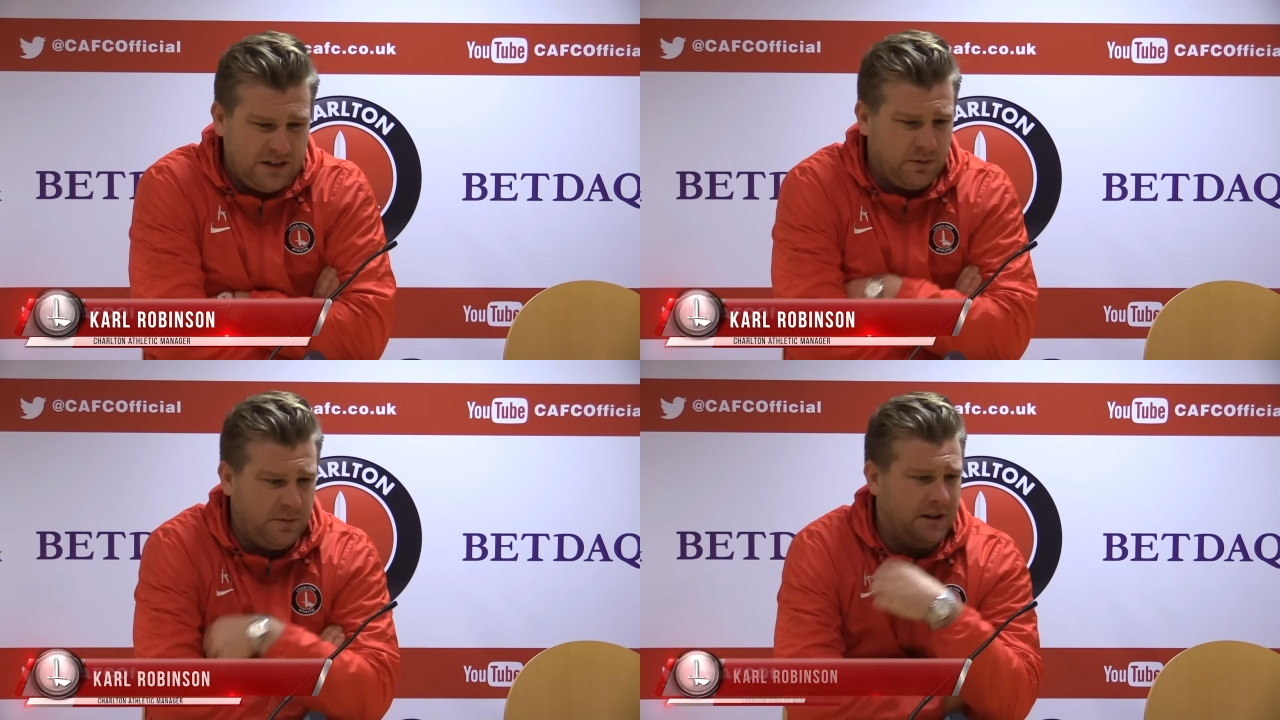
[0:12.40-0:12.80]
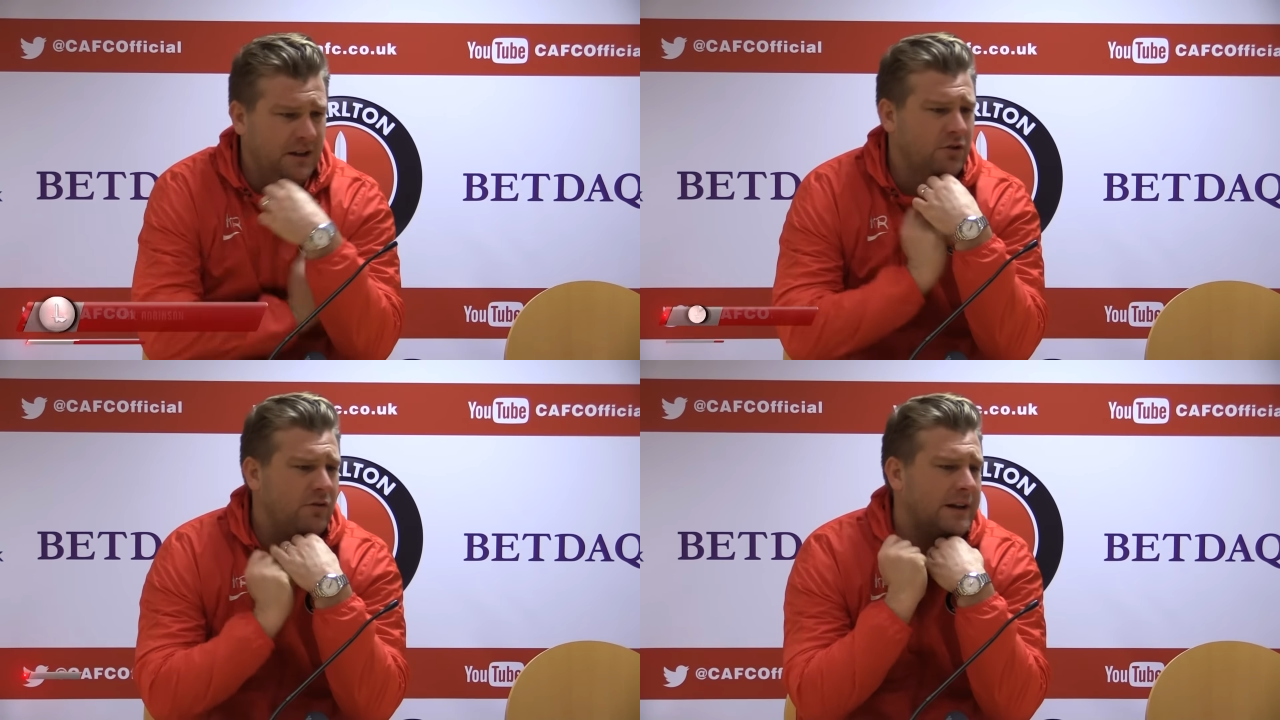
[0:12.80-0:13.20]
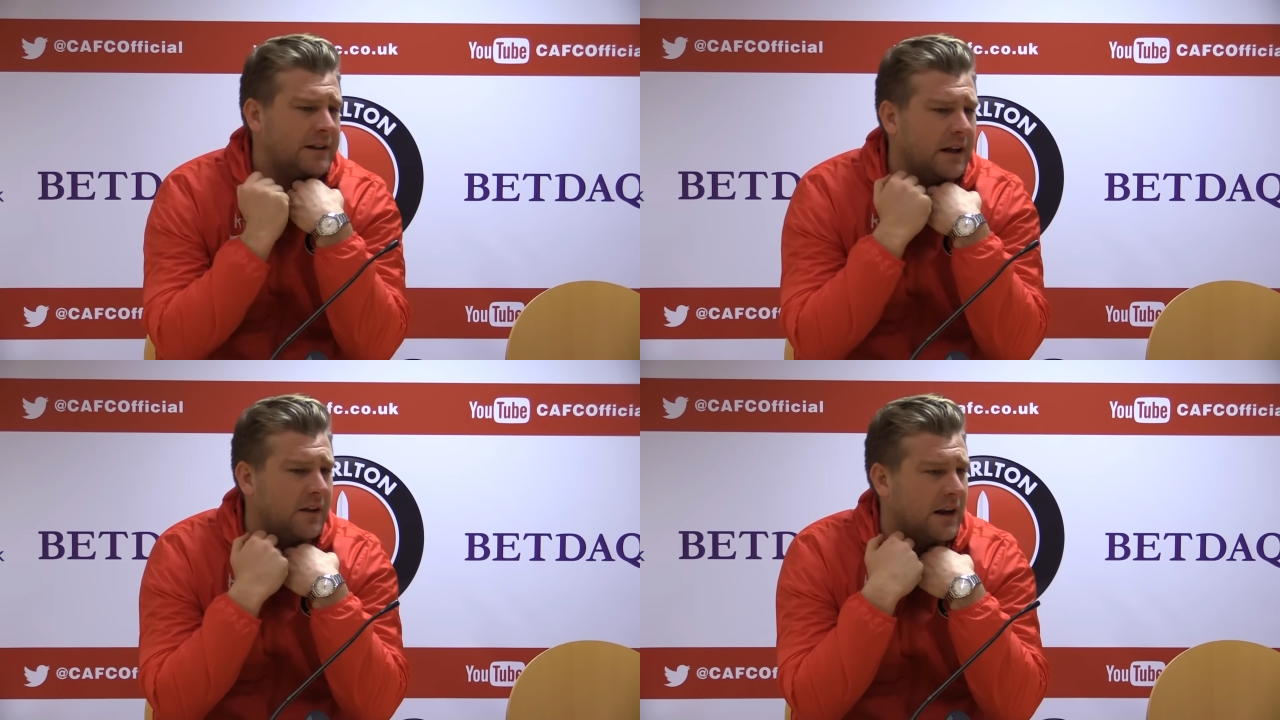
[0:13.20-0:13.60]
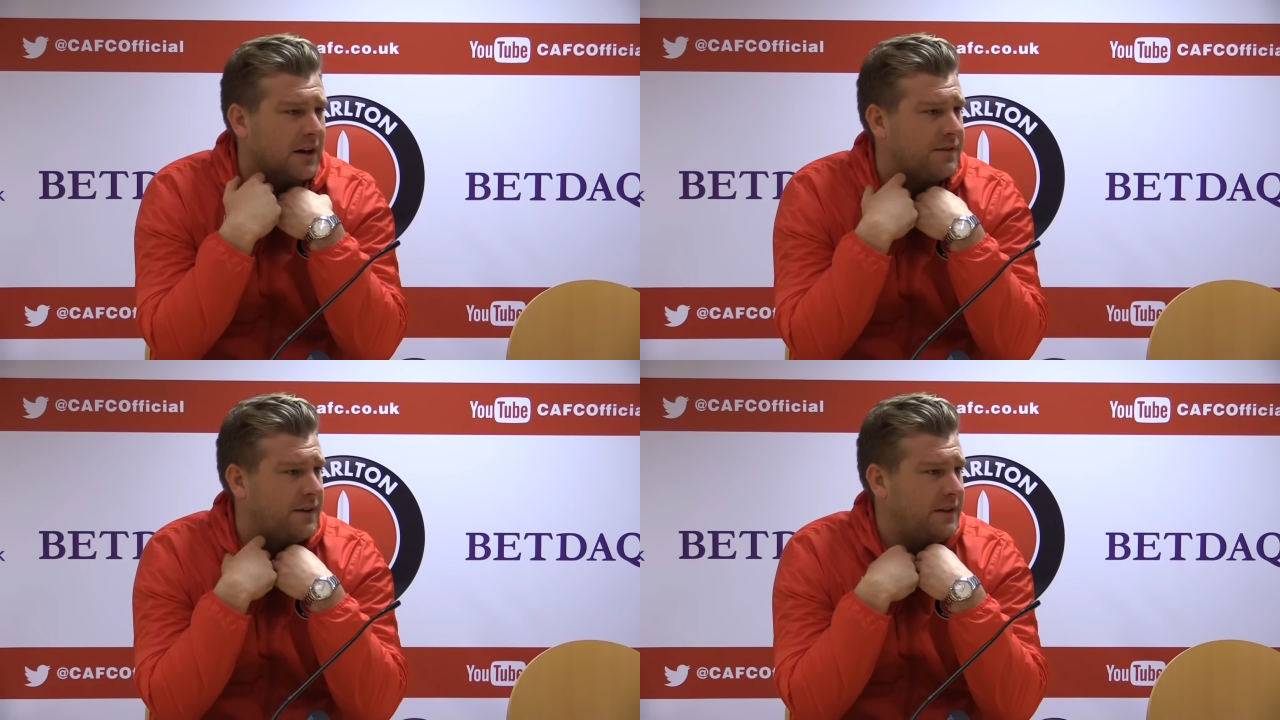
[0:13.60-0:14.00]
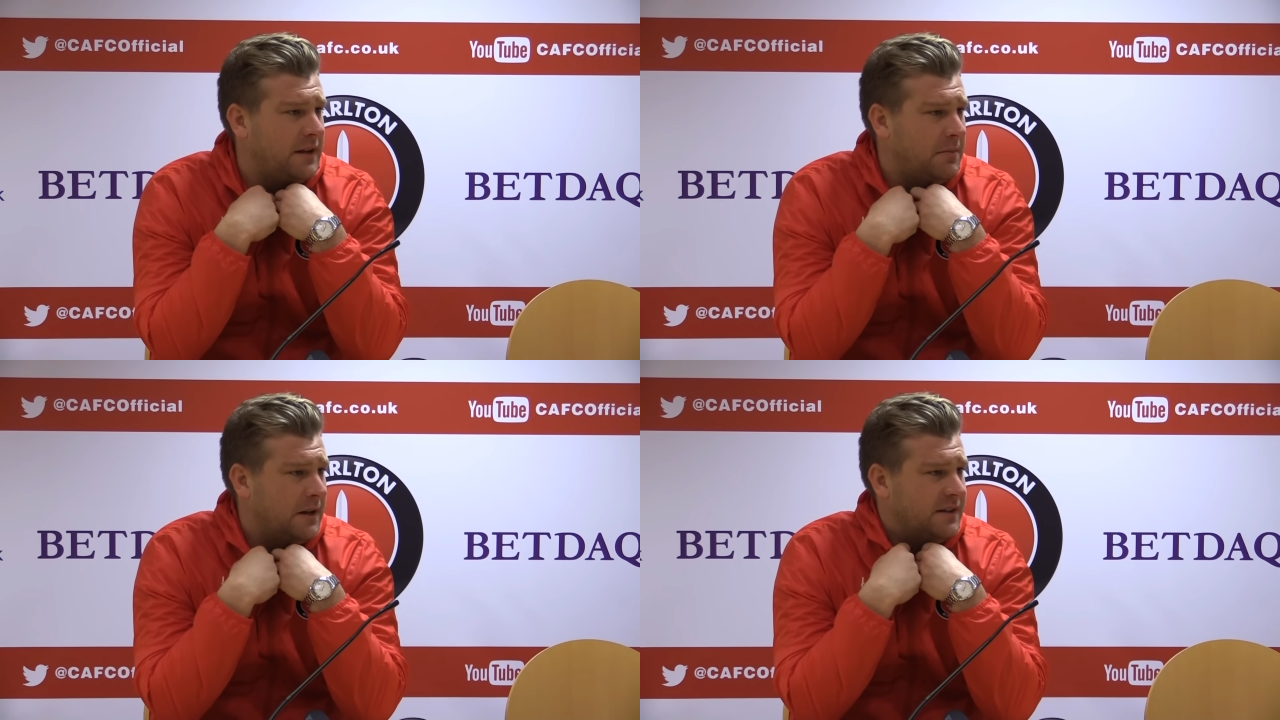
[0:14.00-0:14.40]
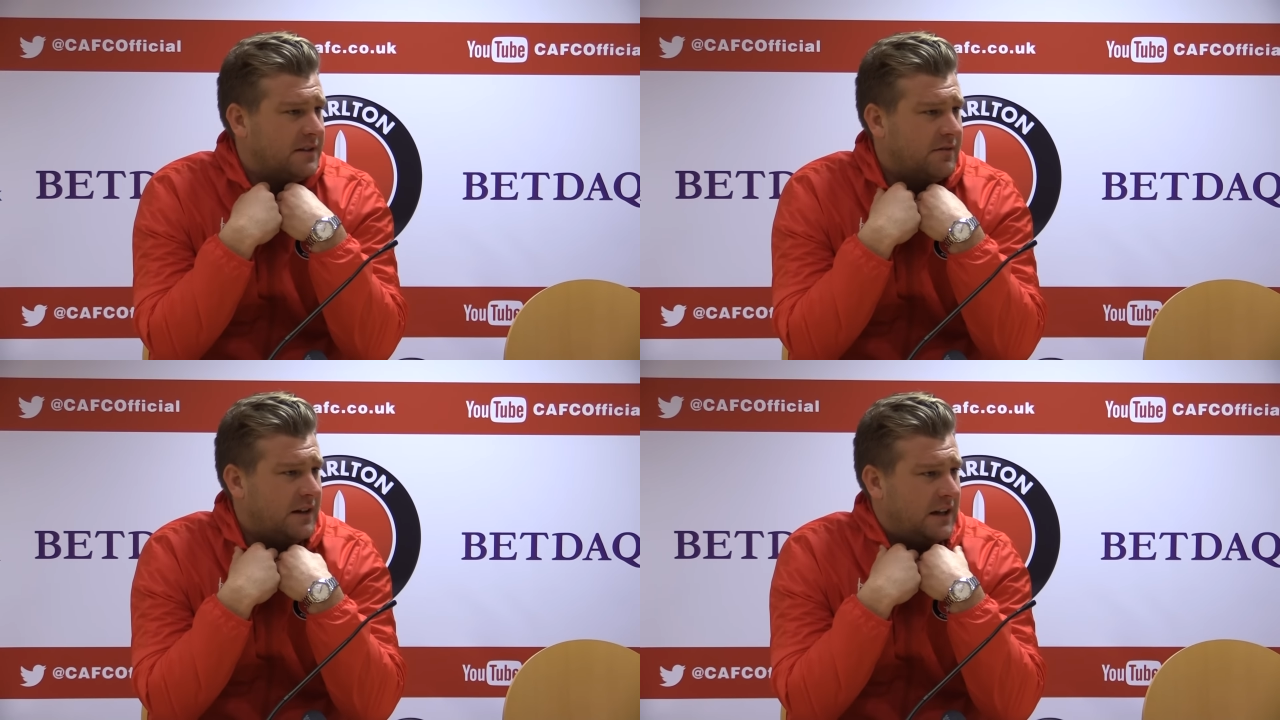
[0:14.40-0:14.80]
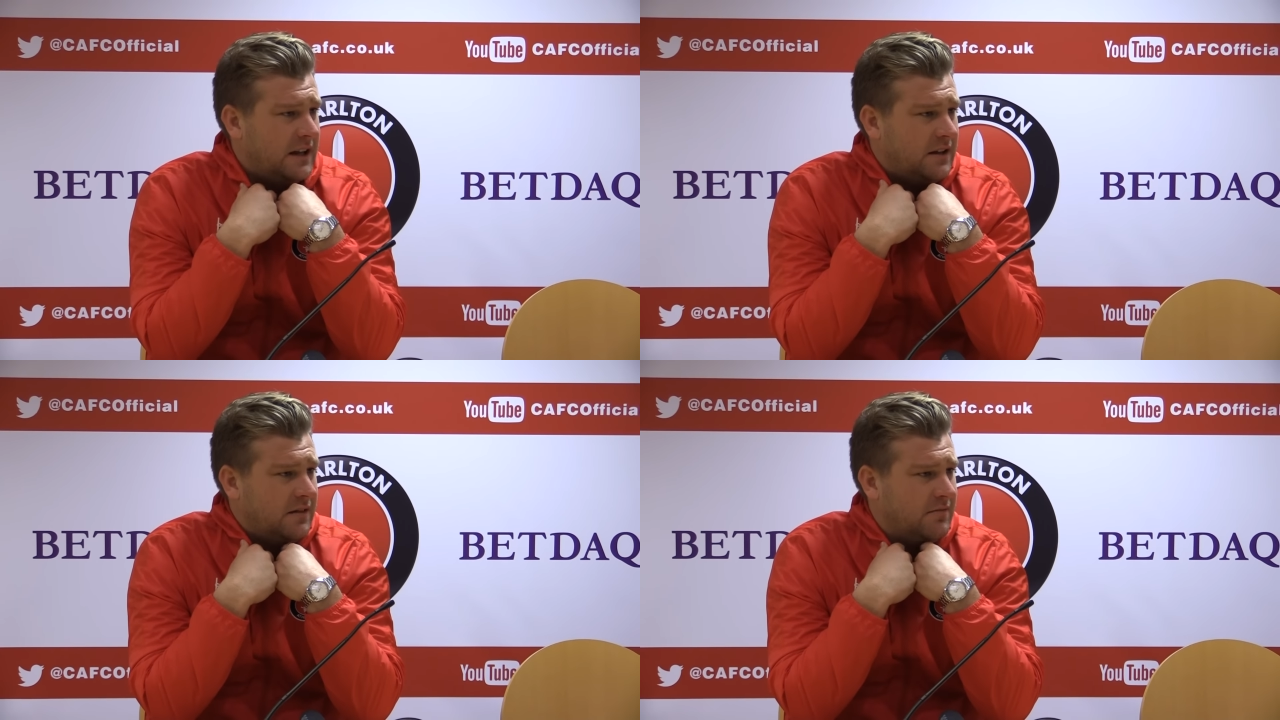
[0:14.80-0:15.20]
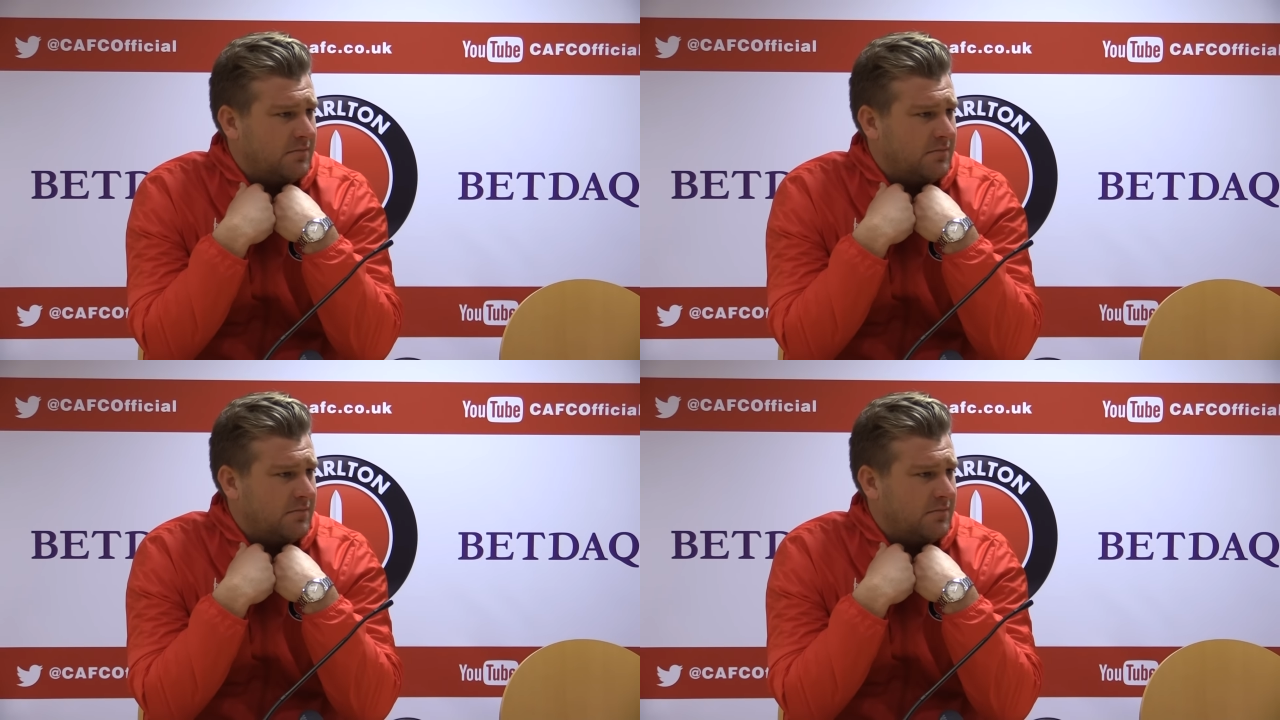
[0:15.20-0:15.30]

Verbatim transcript: don't think we did a great deal in the last 15 minutes to really